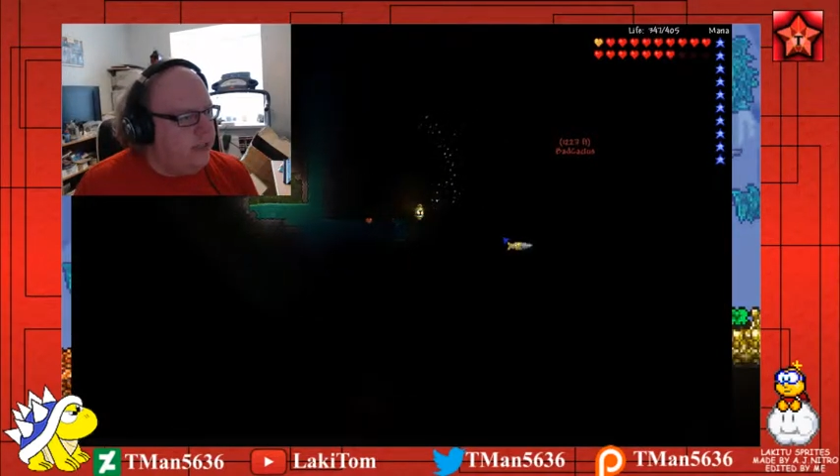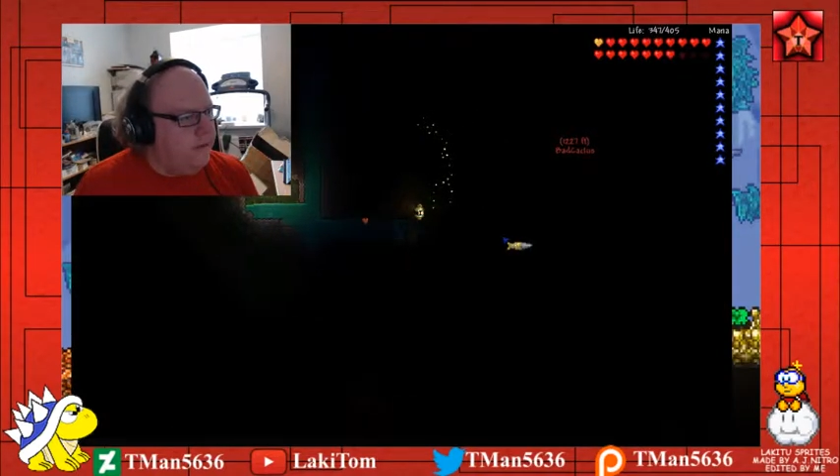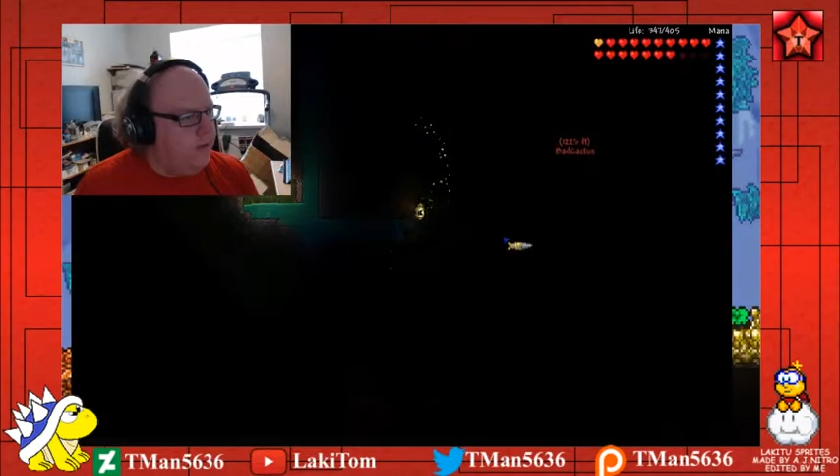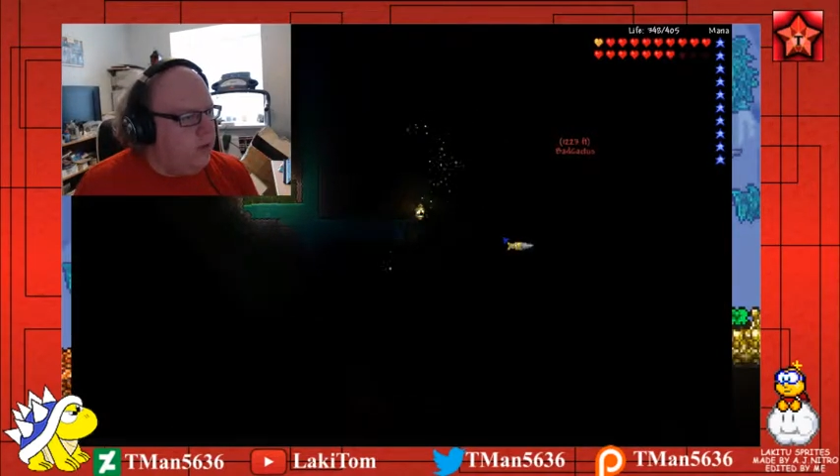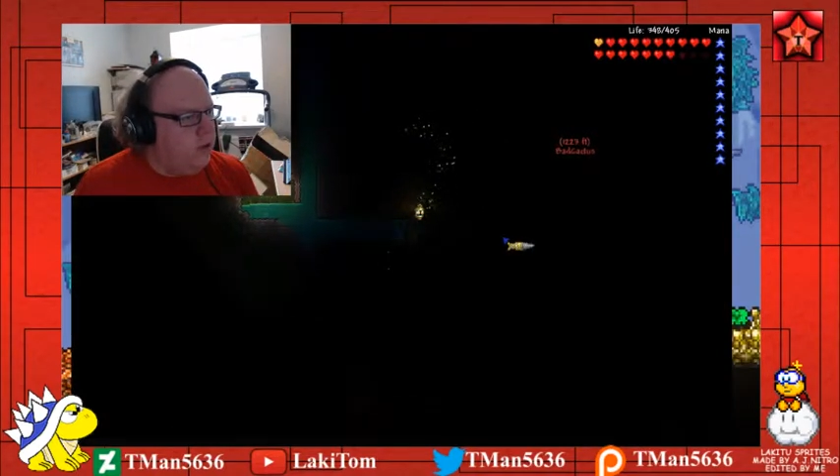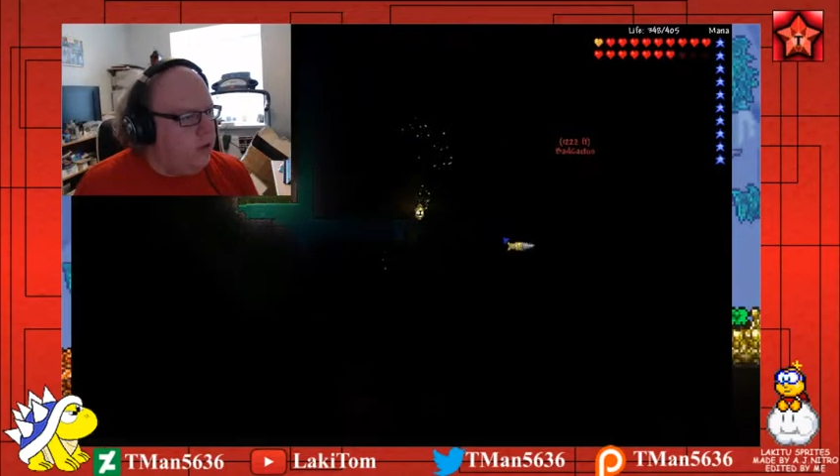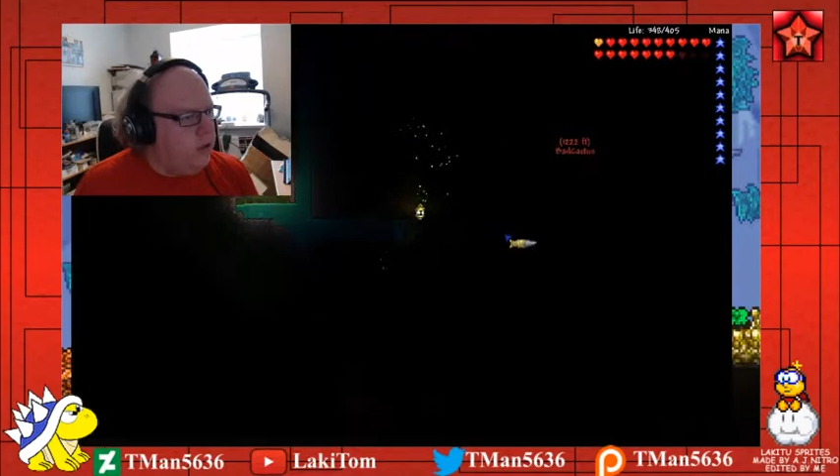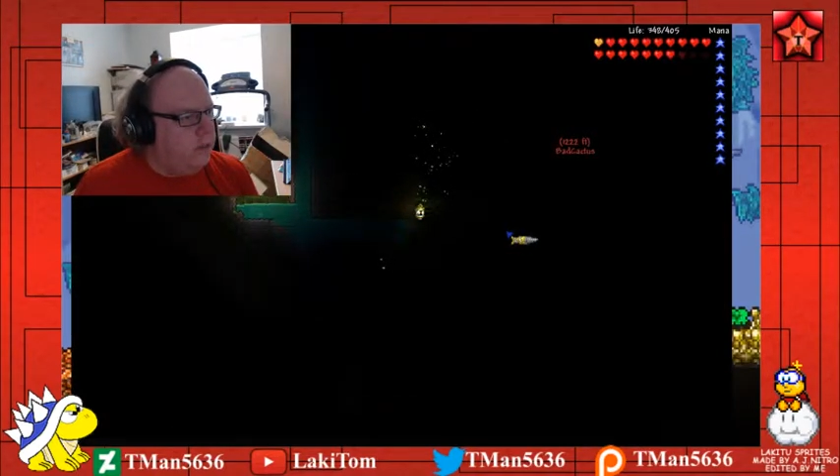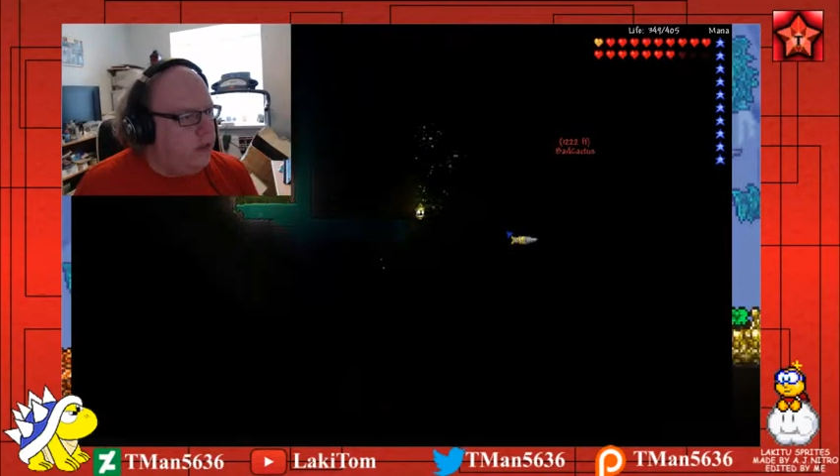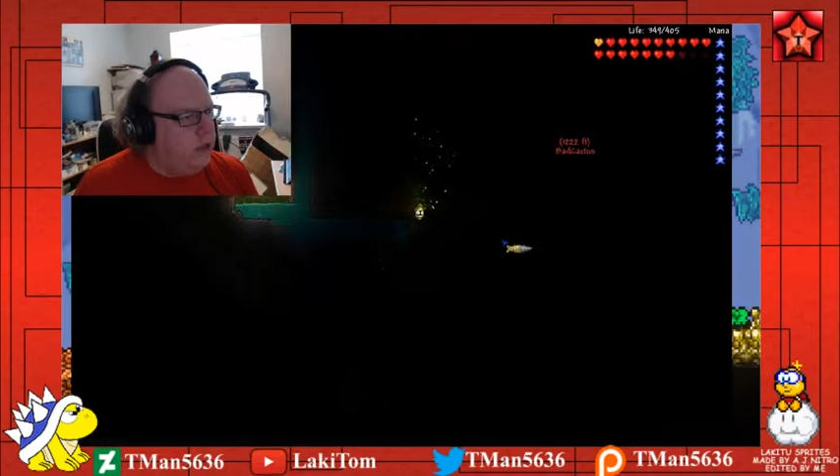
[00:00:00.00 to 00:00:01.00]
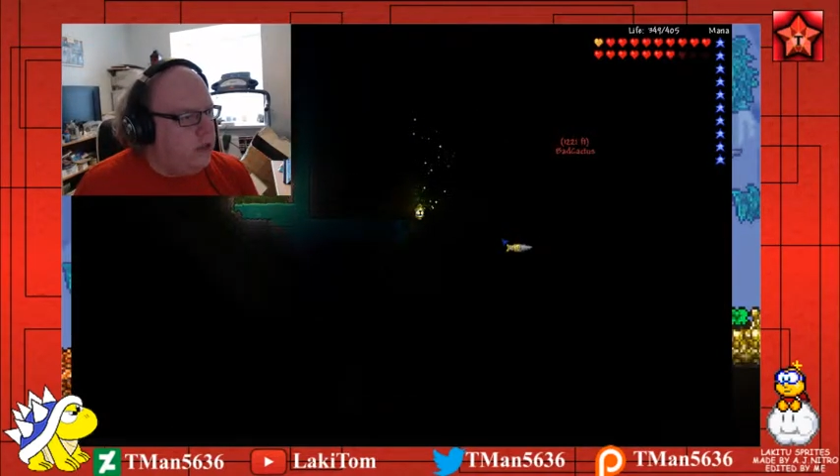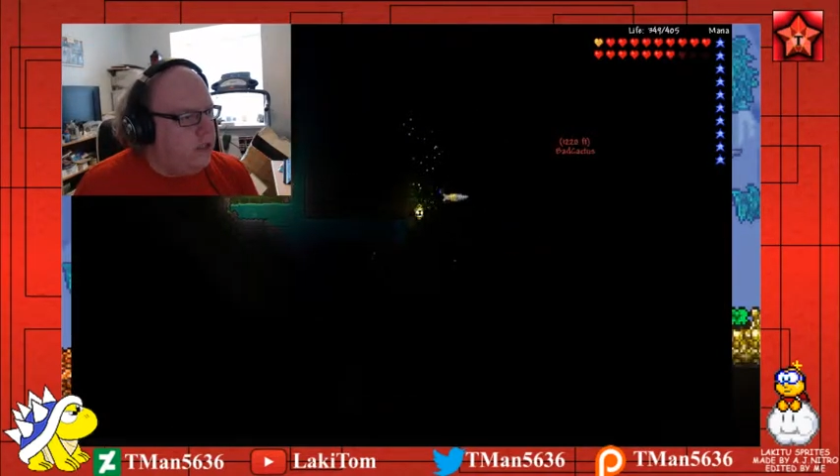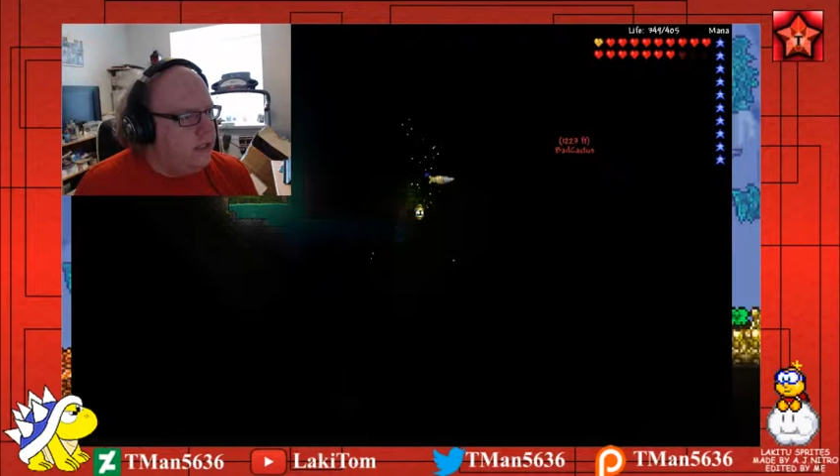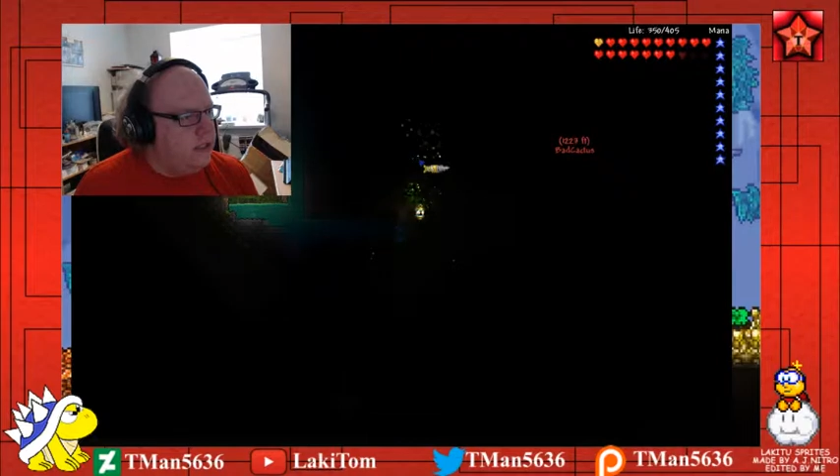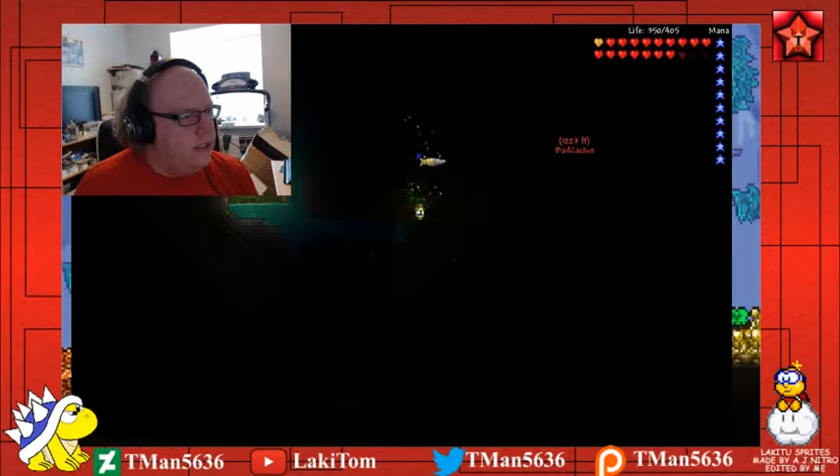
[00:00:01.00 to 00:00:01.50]
defeating all the
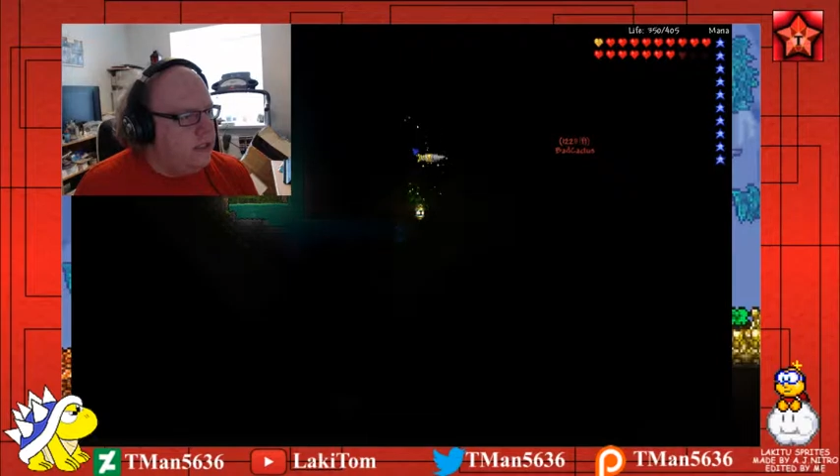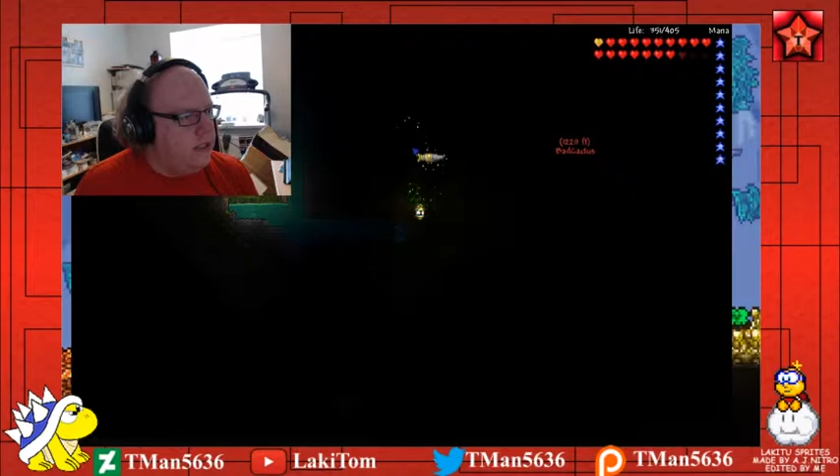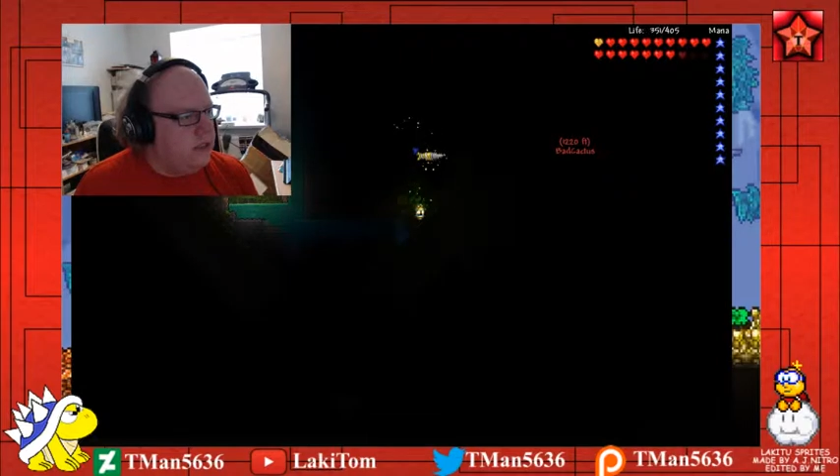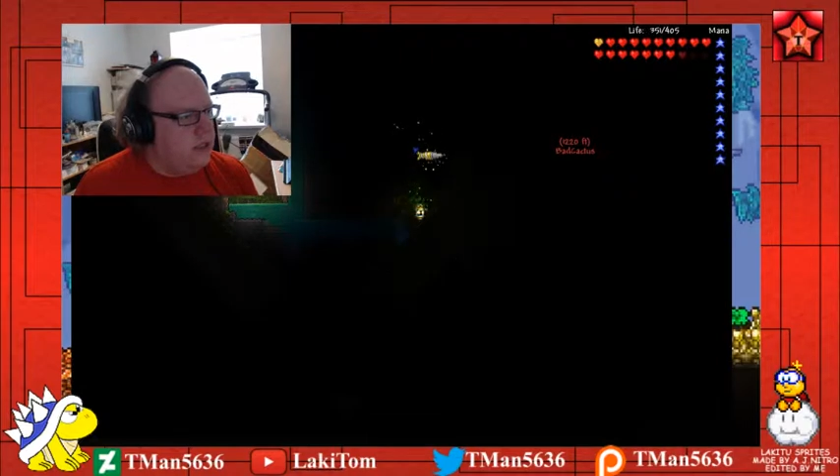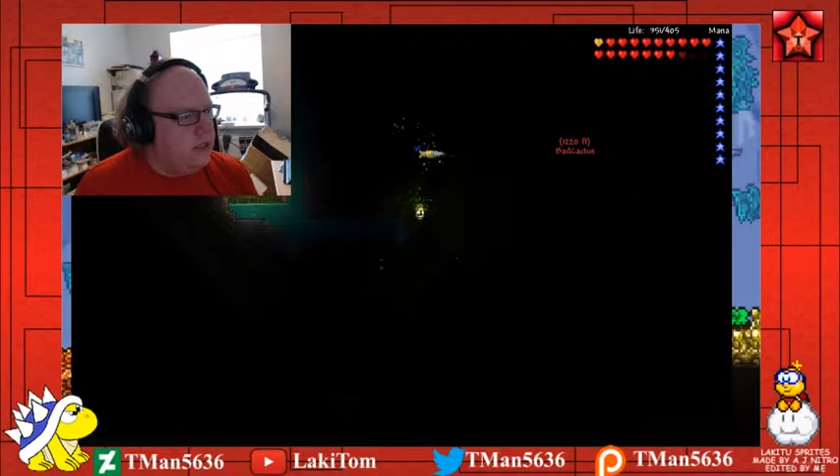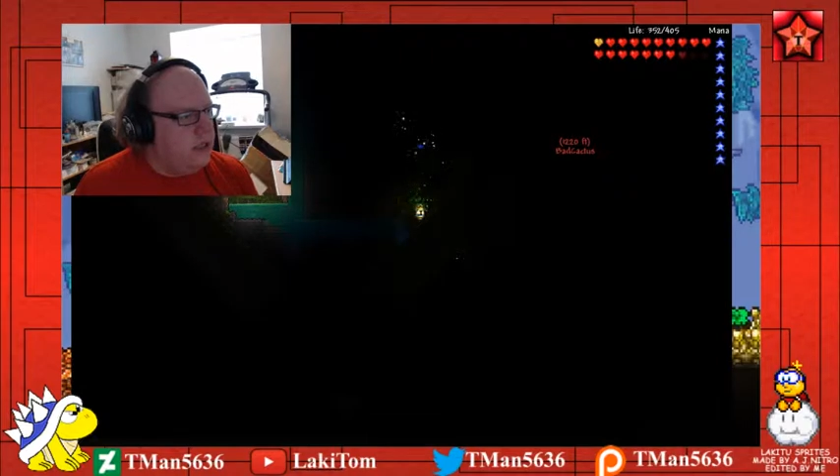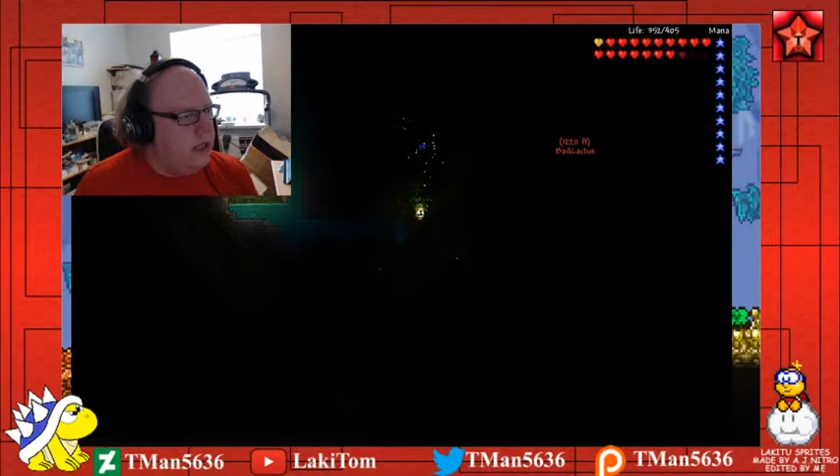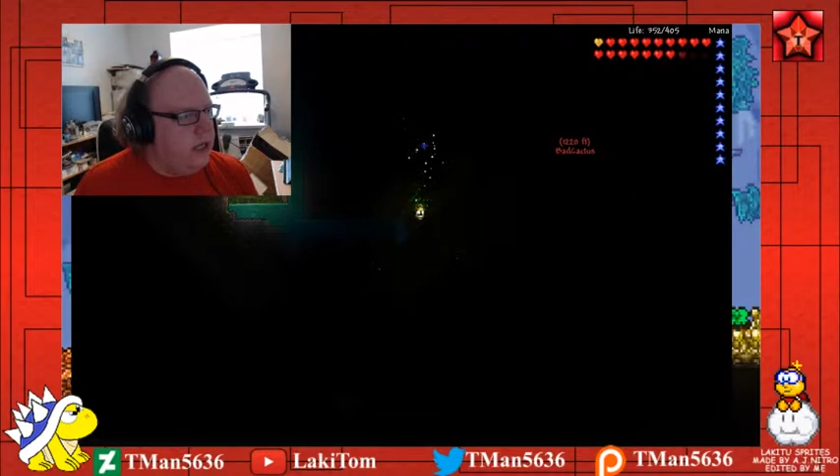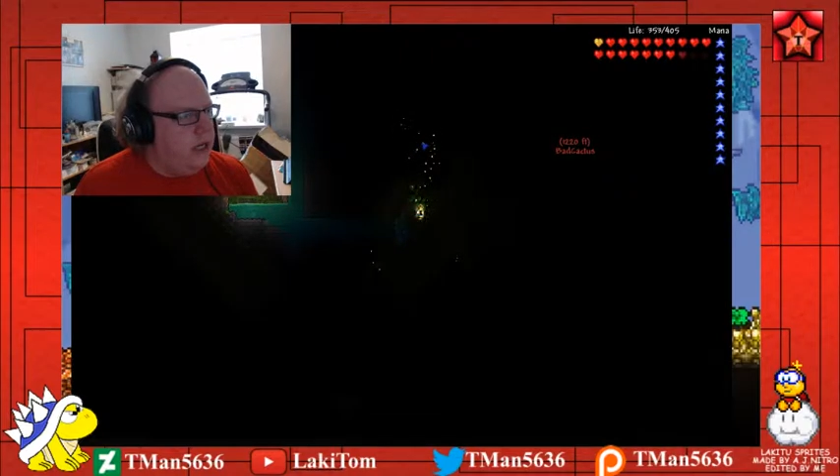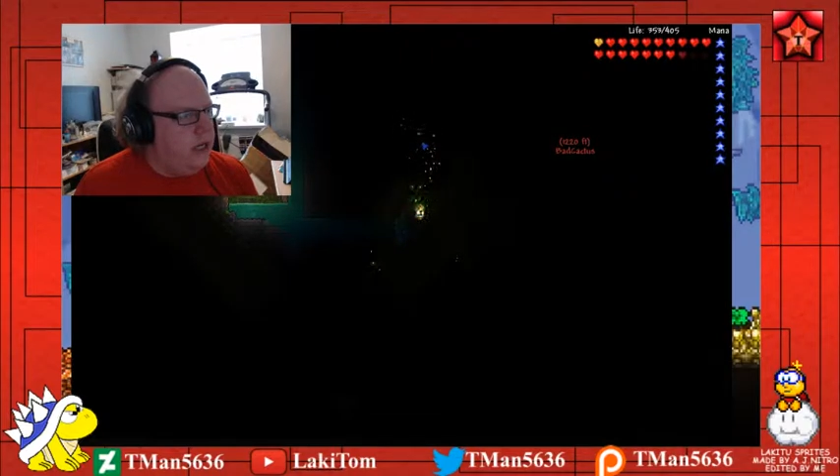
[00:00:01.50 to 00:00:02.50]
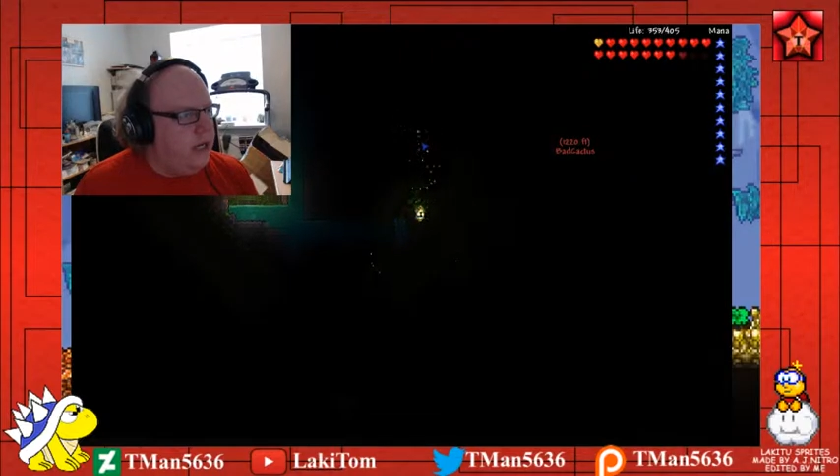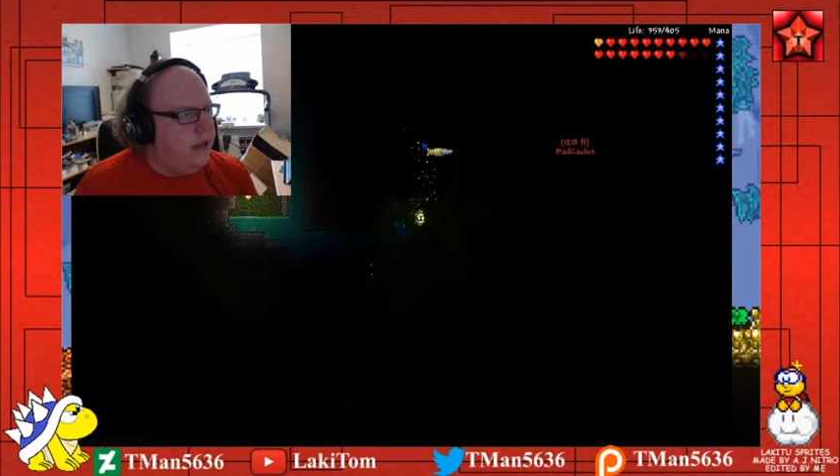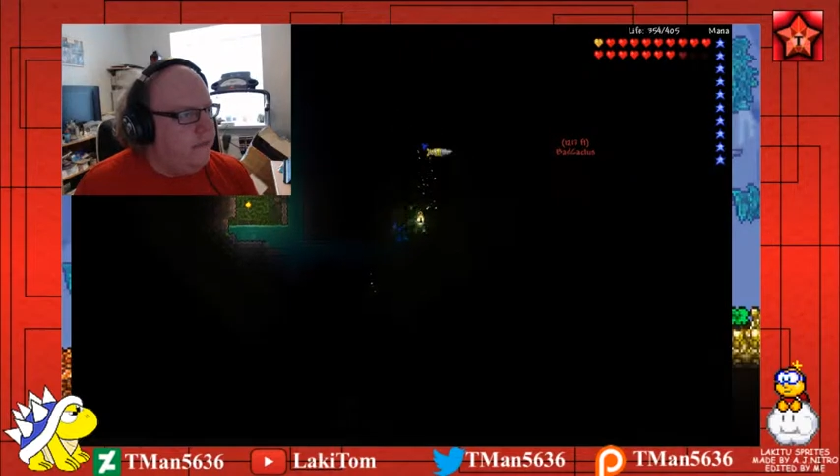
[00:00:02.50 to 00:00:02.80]
bosses, and like,